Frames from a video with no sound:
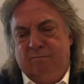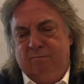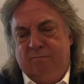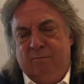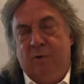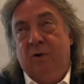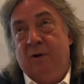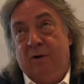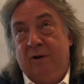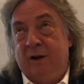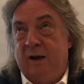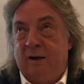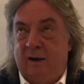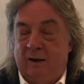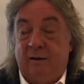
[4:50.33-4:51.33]
well, not a
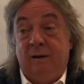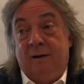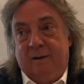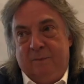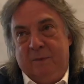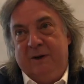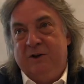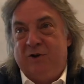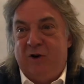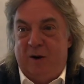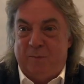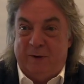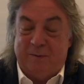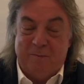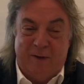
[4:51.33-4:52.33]
young lad, big,
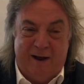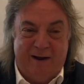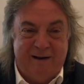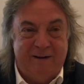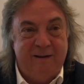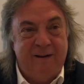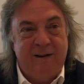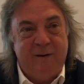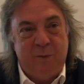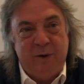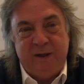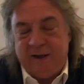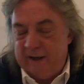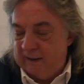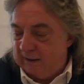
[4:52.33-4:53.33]
strapping man with
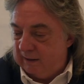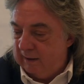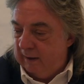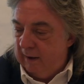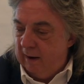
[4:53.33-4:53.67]
kids.